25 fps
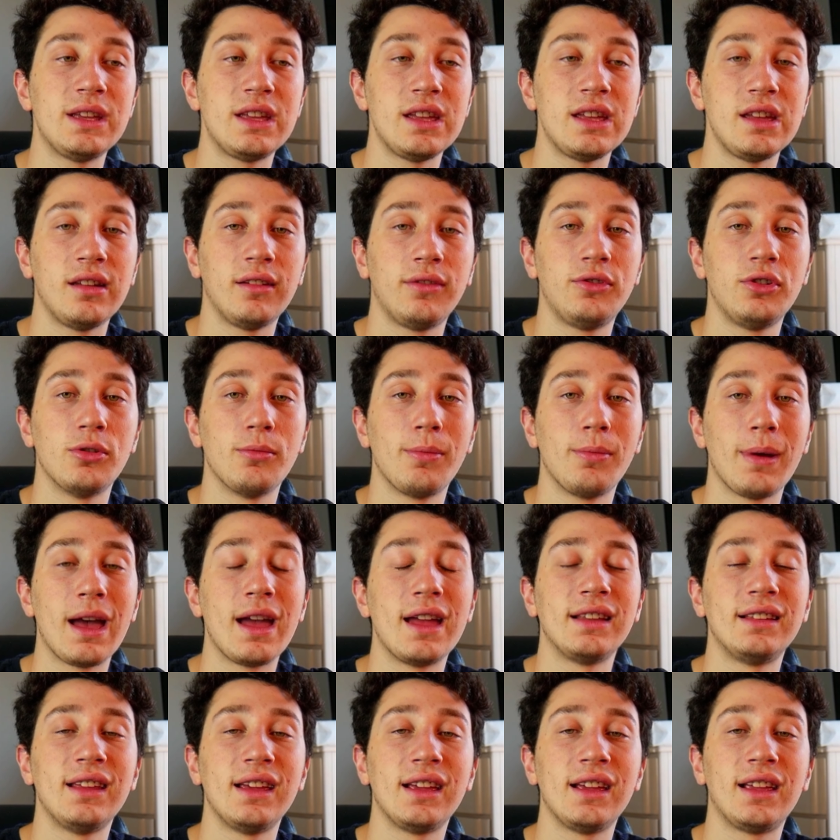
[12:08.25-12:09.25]
if you're buying
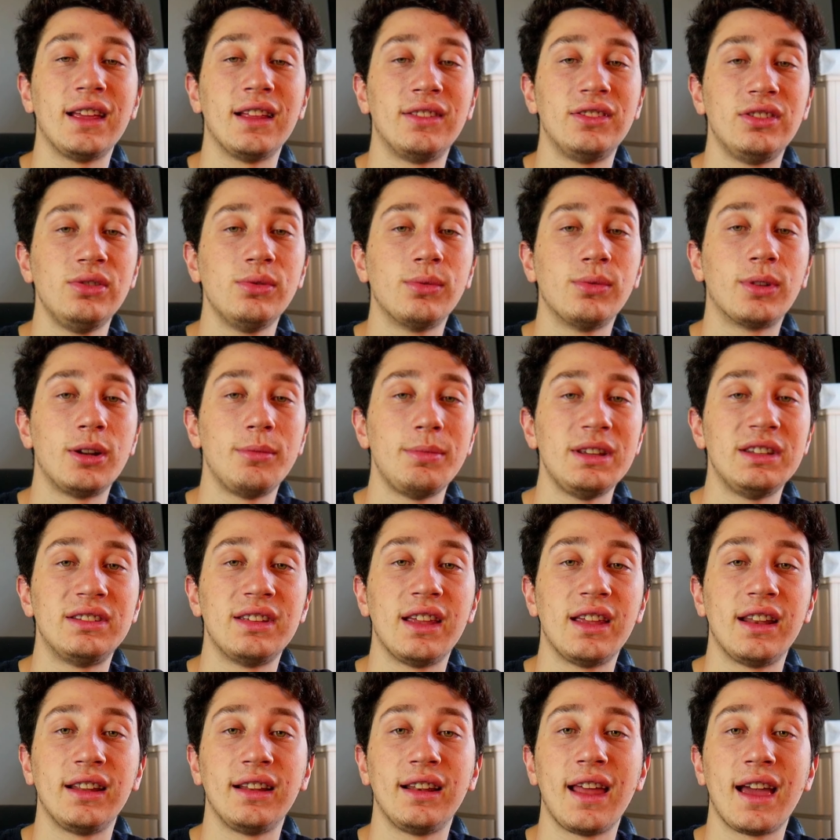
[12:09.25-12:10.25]
tickets, you want to be
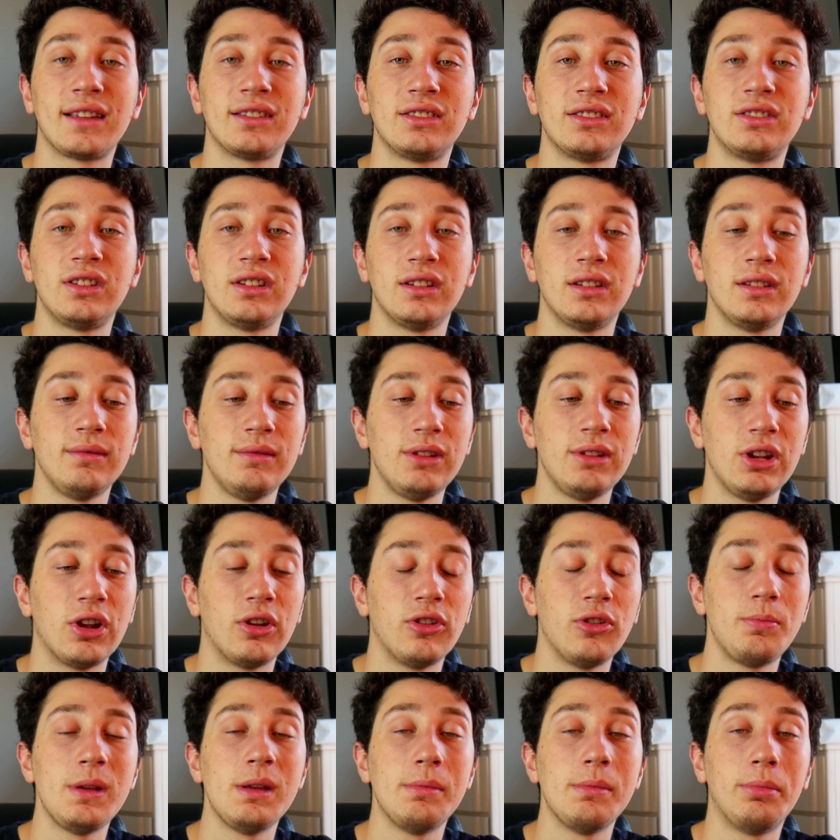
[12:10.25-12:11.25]
sitting next to, the
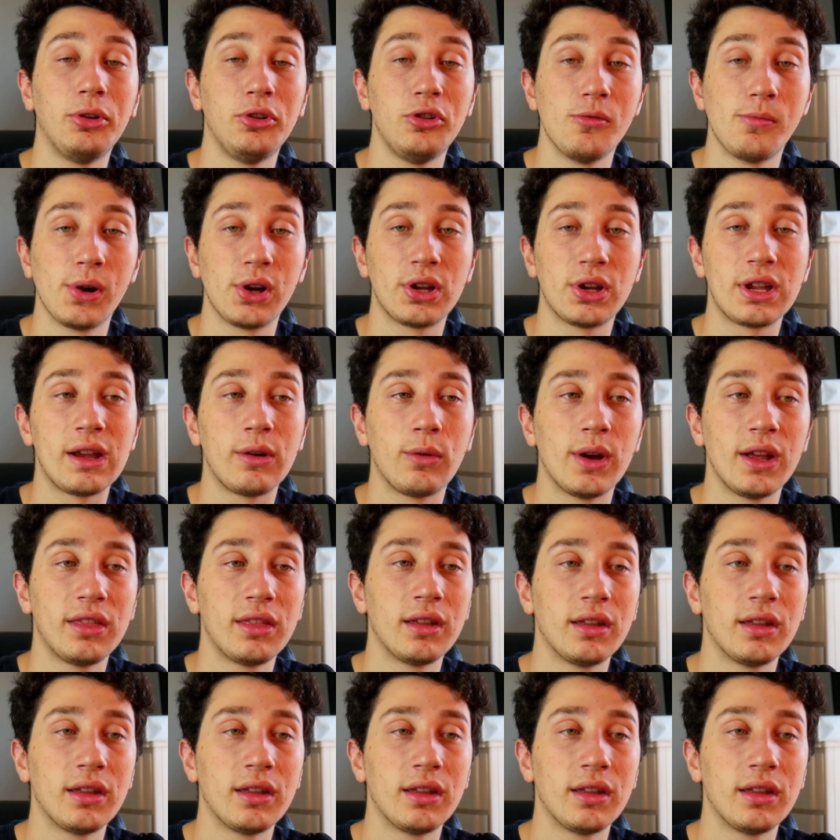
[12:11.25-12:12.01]
people you're booking with.